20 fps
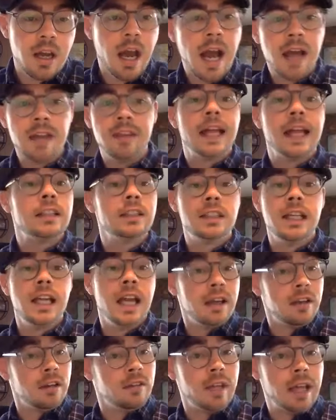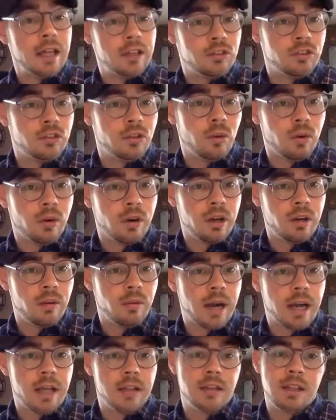And that's the end of that story,
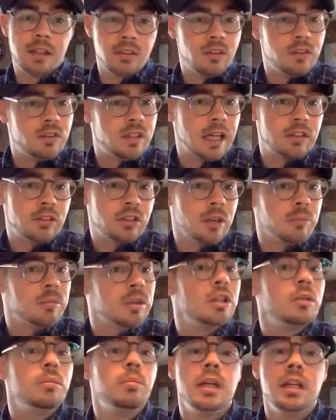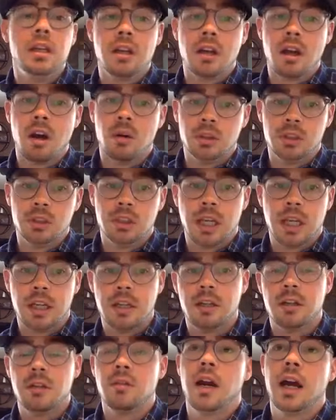right? This is not something to be
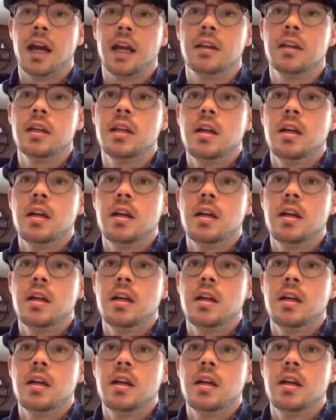negotiated, right?